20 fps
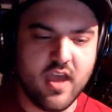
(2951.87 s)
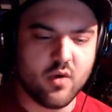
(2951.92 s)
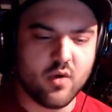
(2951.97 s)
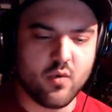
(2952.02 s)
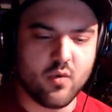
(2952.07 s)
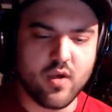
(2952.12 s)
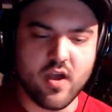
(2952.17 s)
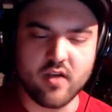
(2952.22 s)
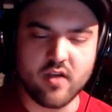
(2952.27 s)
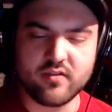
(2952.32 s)

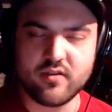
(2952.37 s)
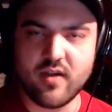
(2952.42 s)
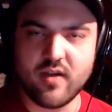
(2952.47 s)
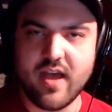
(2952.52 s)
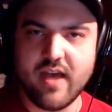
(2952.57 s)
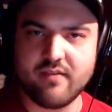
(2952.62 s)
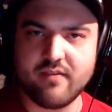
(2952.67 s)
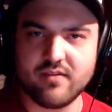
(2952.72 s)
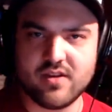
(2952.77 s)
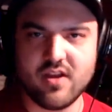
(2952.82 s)
We also
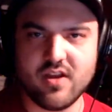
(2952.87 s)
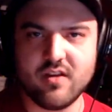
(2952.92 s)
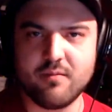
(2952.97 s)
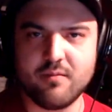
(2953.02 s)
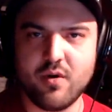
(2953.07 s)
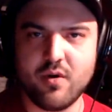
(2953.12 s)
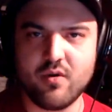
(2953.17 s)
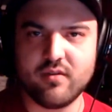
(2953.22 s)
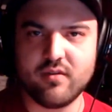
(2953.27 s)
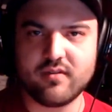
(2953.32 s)
have a ton of
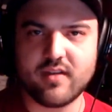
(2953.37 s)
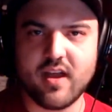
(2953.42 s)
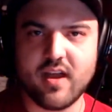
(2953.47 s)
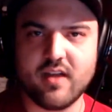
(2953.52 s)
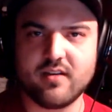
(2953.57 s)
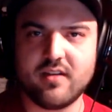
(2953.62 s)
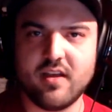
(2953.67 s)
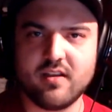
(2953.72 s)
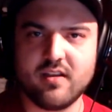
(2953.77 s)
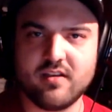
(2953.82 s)
bonus
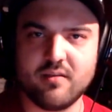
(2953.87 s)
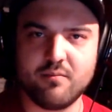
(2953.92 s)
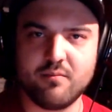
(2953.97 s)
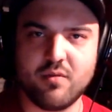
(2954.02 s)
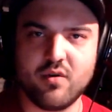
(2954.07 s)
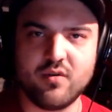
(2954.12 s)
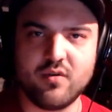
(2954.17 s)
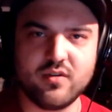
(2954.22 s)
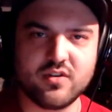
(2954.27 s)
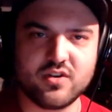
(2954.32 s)
content and
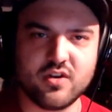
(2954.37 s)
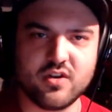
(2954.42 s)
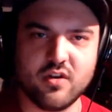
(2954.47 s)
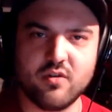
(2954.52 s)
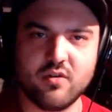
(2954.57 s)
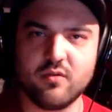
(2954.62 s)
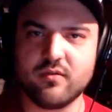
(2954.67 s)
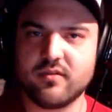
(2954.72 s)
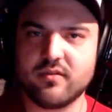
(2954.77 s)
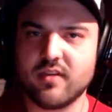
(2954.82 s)
bonus
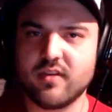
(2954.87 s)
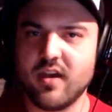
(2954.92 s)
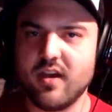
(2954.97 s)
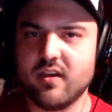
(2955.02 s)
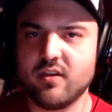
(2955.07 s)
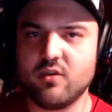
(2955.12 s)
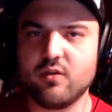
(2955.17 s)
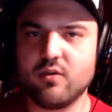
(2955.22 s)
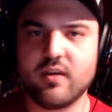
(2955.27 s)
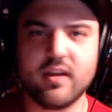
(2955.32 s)
shows.
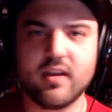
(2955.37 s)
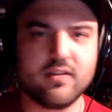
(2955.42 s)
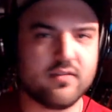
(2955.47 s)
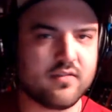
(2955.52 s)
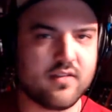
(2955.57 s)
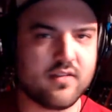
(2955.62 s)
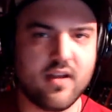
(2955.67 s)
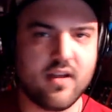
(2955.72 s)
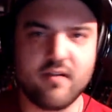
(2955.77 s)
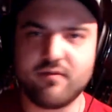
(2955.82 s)
You get
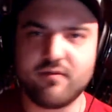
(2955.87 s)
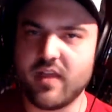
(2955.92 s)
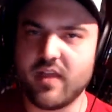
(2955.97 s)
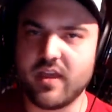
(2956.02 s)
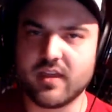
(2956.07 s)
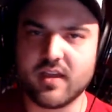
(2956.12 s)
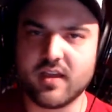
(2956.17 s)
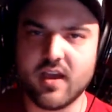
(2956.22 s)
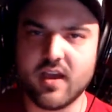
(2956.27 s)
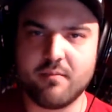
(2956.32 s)
stuff
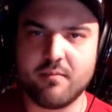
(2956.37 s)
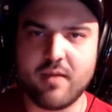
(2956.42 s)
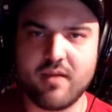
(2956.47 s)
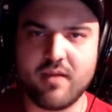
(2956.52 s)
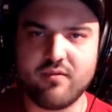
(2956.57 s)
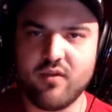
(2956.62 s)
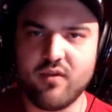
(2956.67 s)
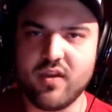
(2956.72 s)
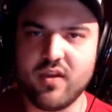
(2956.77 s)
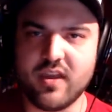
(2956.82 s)
like my
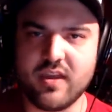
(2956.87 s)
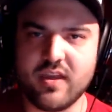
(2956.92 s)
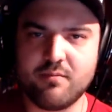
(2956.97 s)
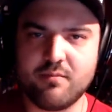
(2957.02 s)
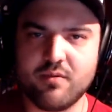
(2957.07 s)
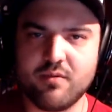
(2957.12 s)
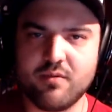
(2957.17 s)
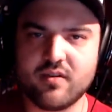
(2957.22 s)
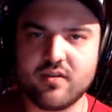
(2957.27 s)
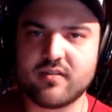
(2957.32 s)
free
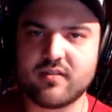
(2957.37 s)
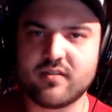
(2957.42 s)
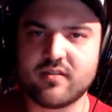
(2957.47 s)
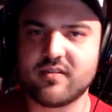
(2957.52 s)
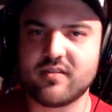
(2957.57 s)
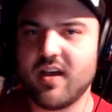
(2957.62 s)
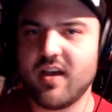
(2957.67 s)
ebooks,